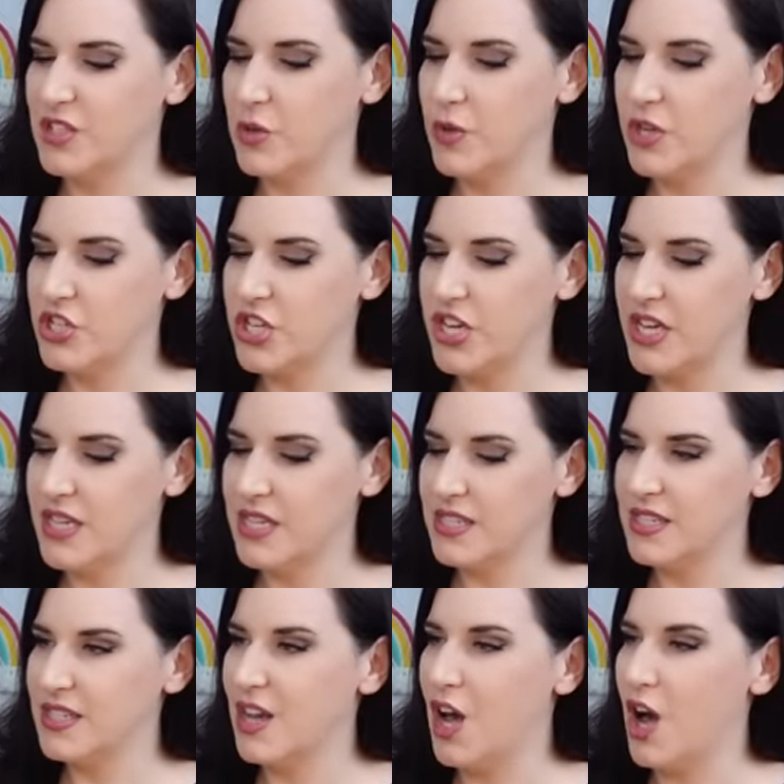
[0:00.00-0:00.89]

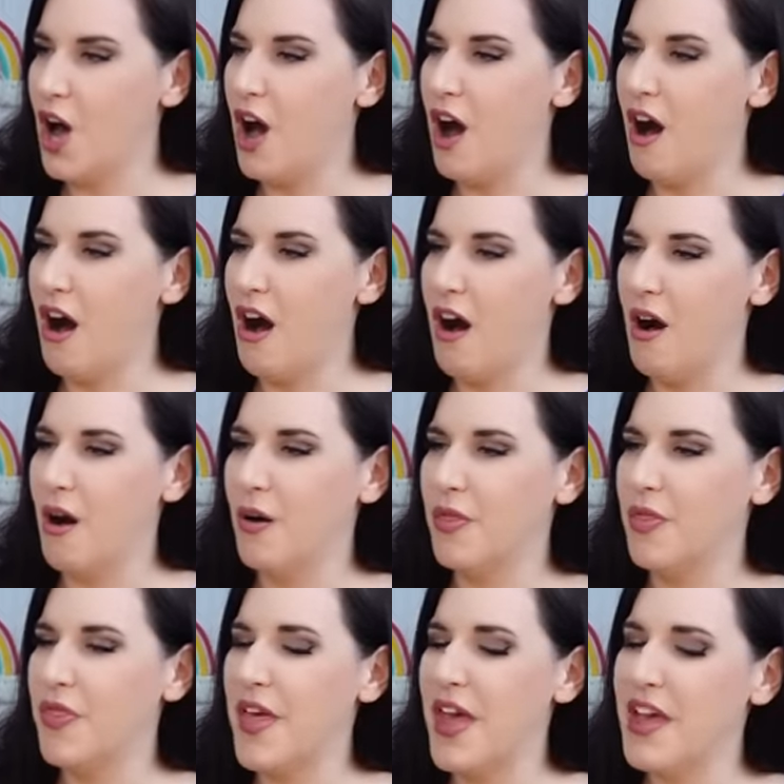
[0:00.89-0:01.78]
squishies. Oh,
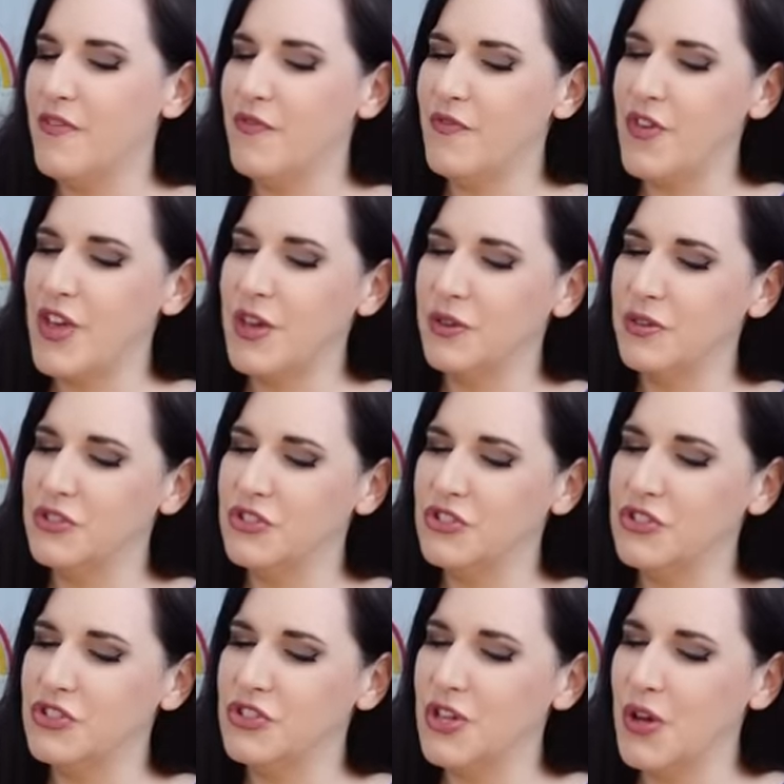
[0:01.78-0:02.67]
they feel
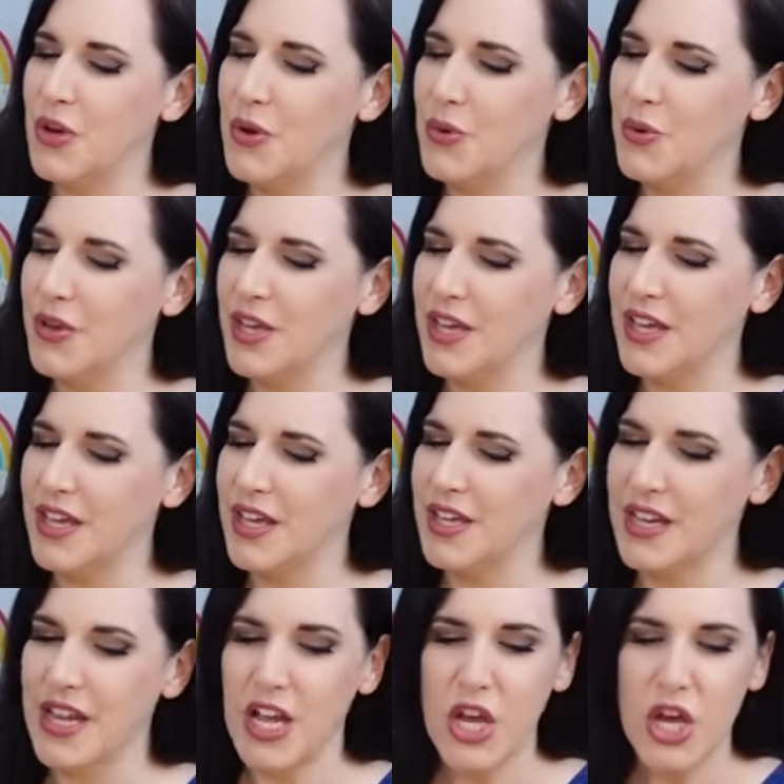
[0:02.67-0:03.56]
so
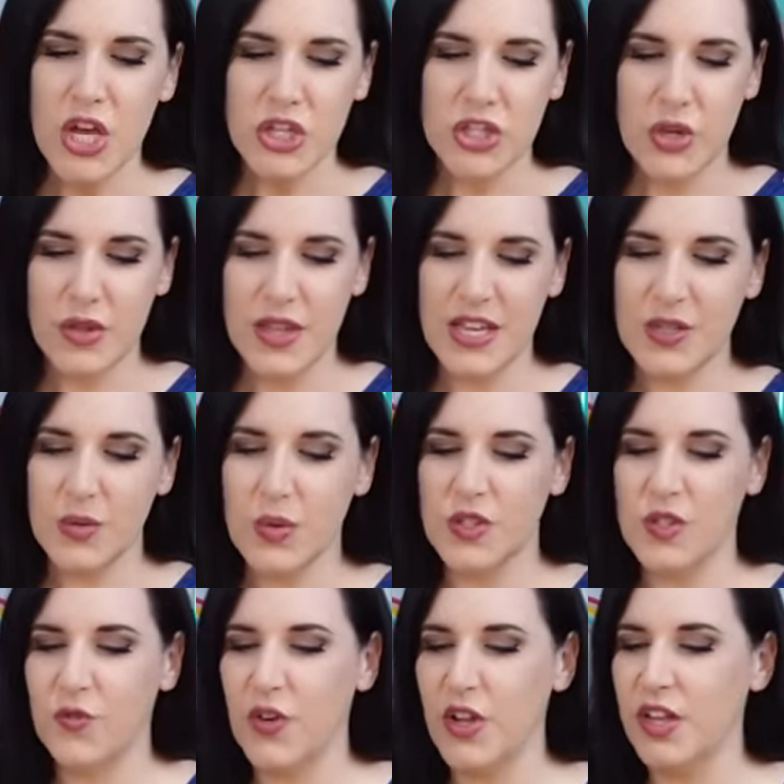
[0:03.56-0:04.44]
good. So this
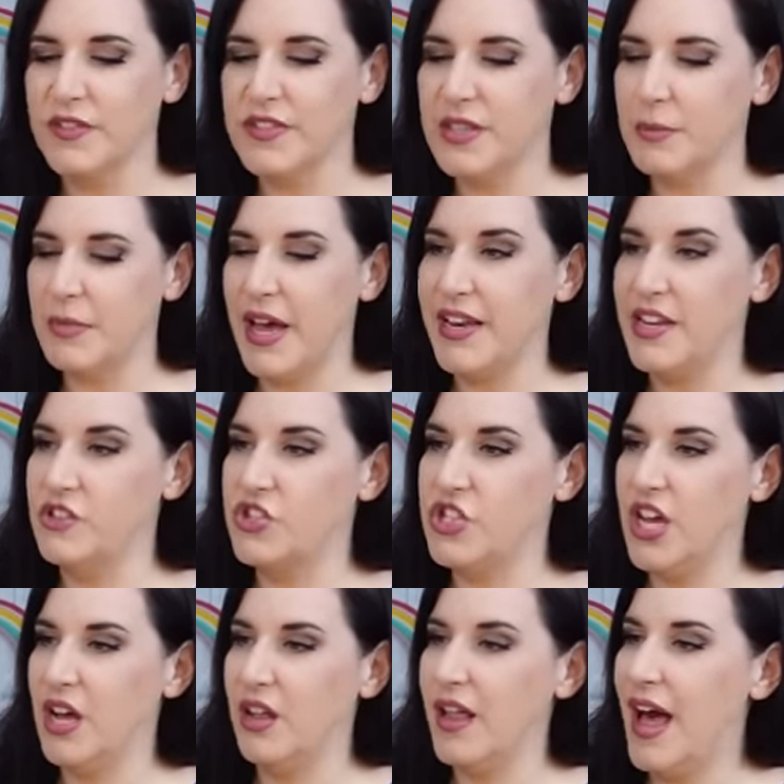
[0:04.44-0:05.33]
one's full of some kind of
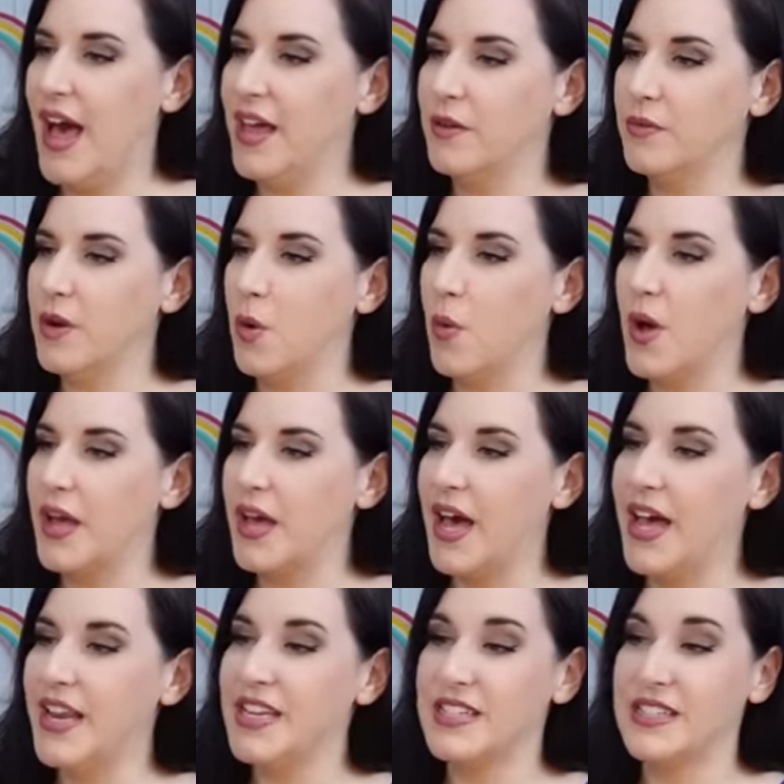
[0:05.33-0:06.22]
gel. I don't know what
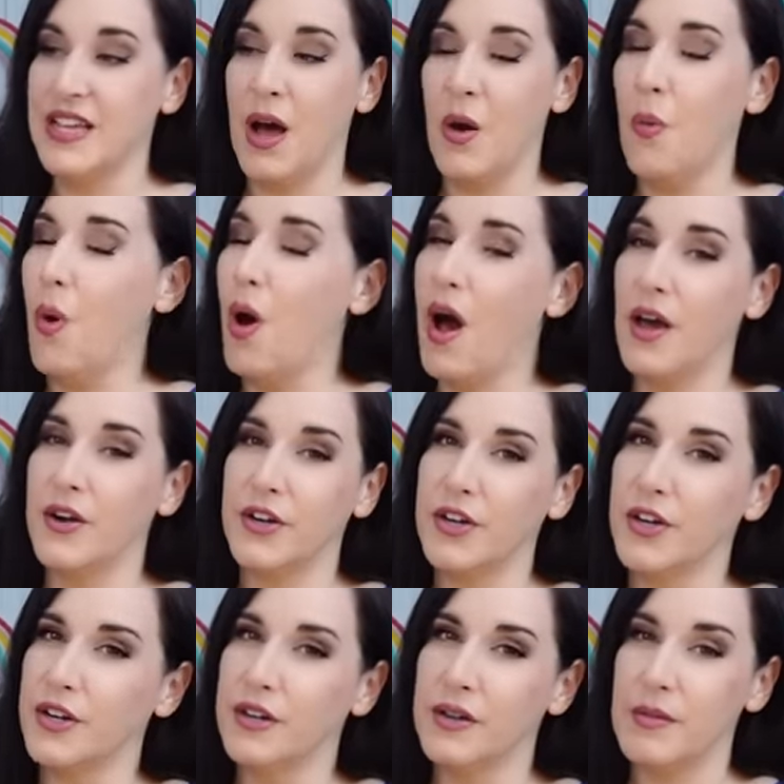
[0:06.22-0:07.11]
kind. It's not
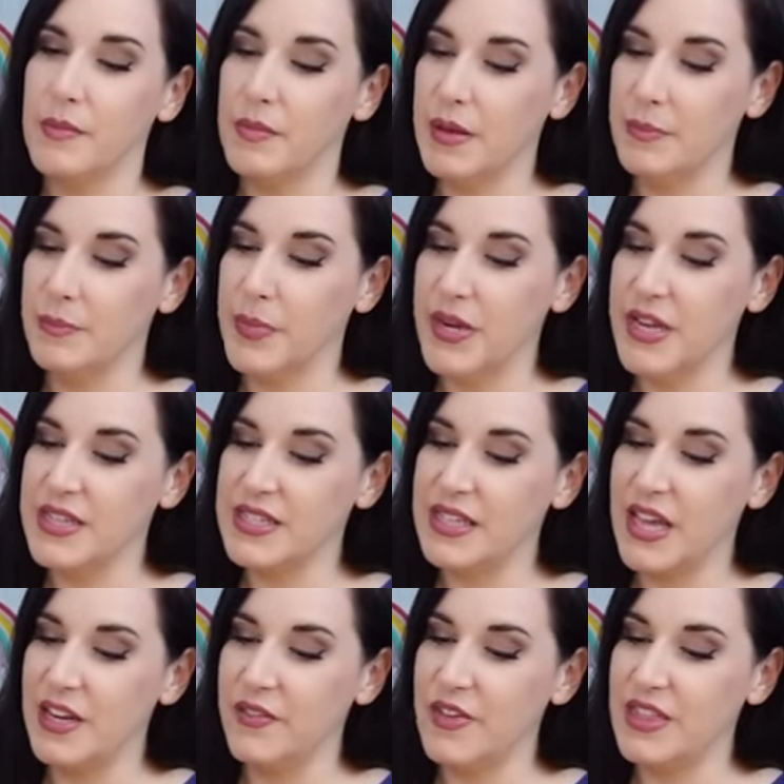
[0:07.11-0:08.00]
water but it's
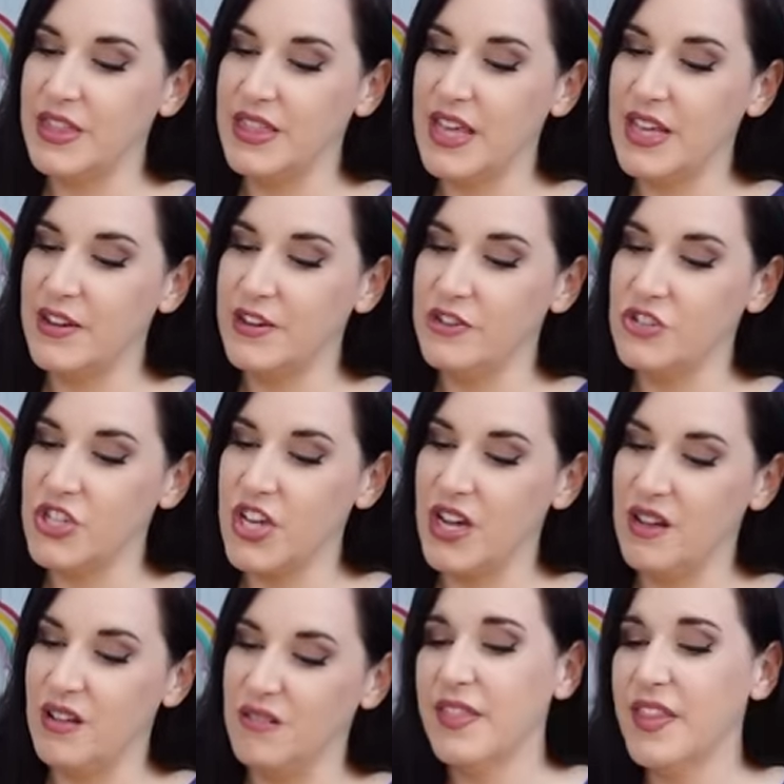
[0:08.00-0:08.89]
kind of a thinner
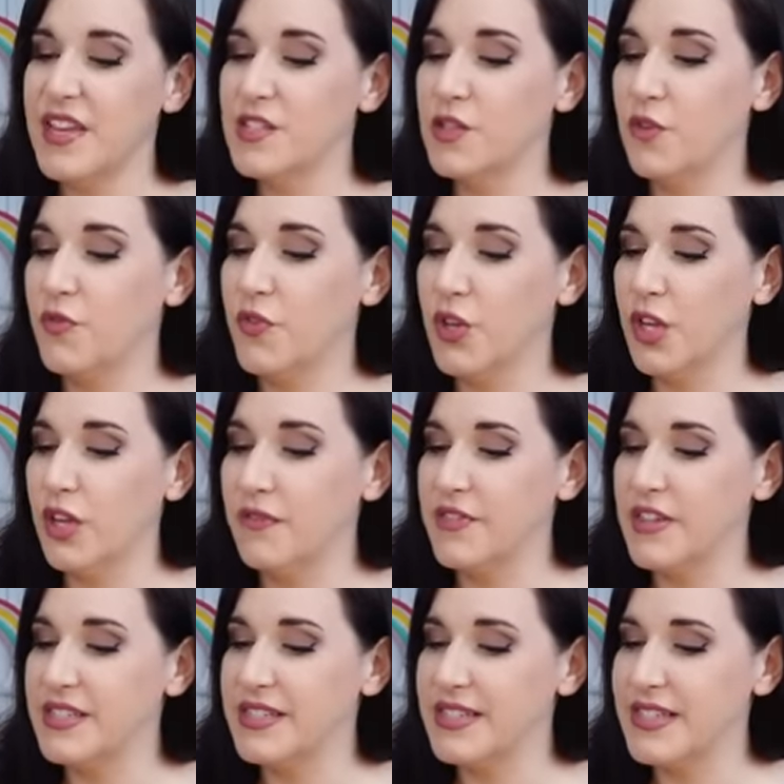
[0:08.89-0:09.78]
gel. These are full
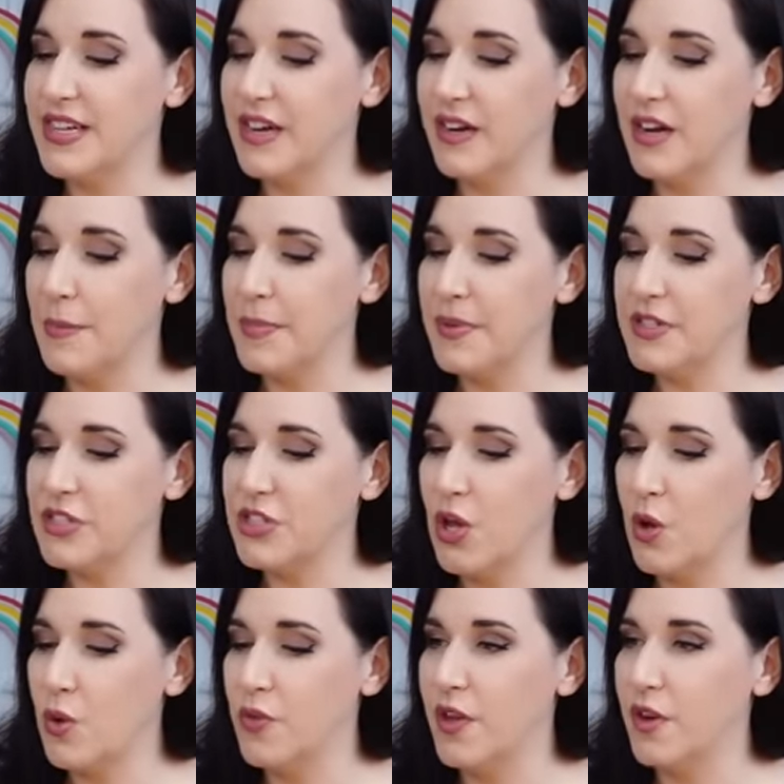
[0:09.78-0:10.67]
of the syrup,
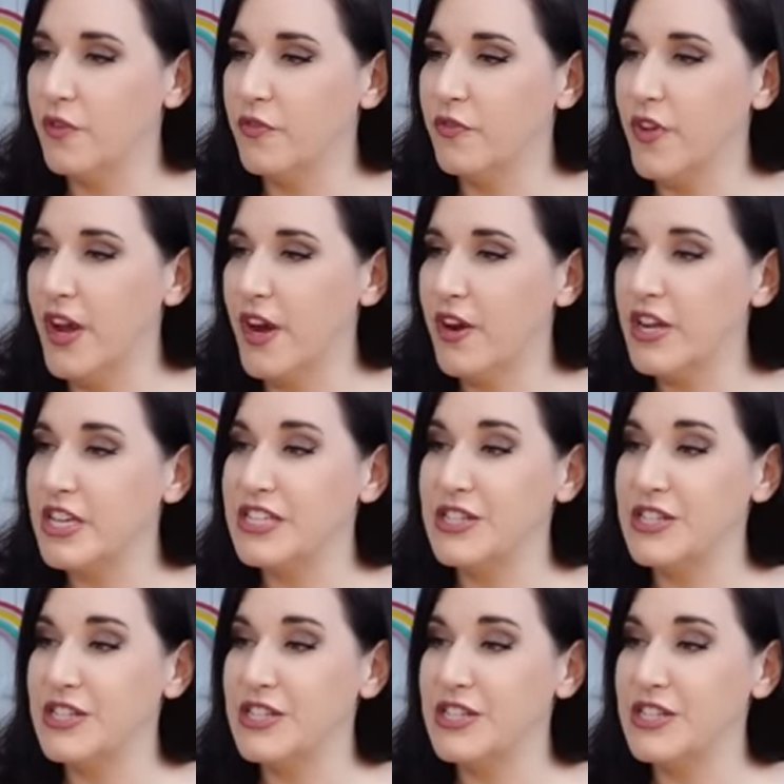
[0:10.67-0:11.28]
so they're very